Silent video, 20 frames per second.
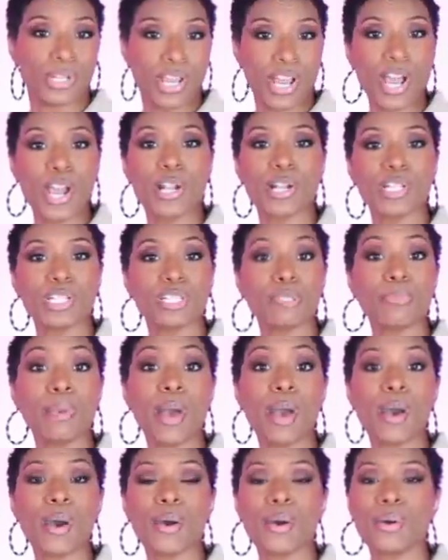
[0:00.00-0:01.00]
and
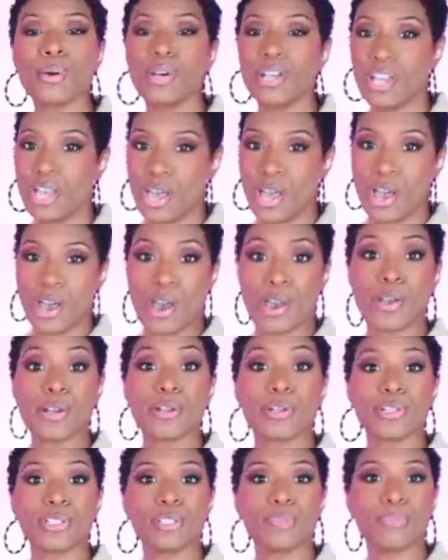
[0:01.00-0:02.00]
arspo,
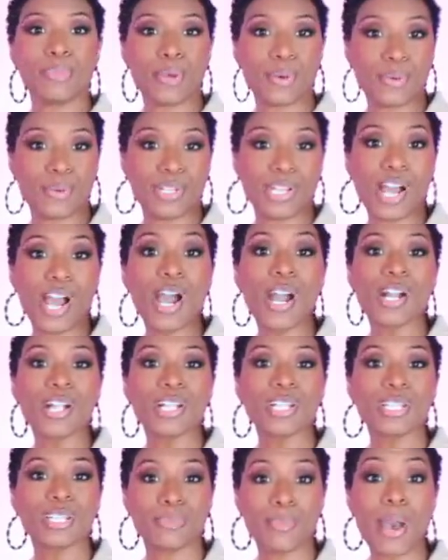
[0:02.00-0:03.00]
herspo and
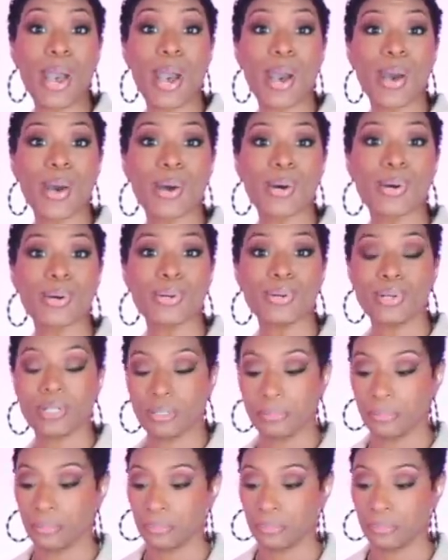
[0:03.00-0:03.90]
arspo.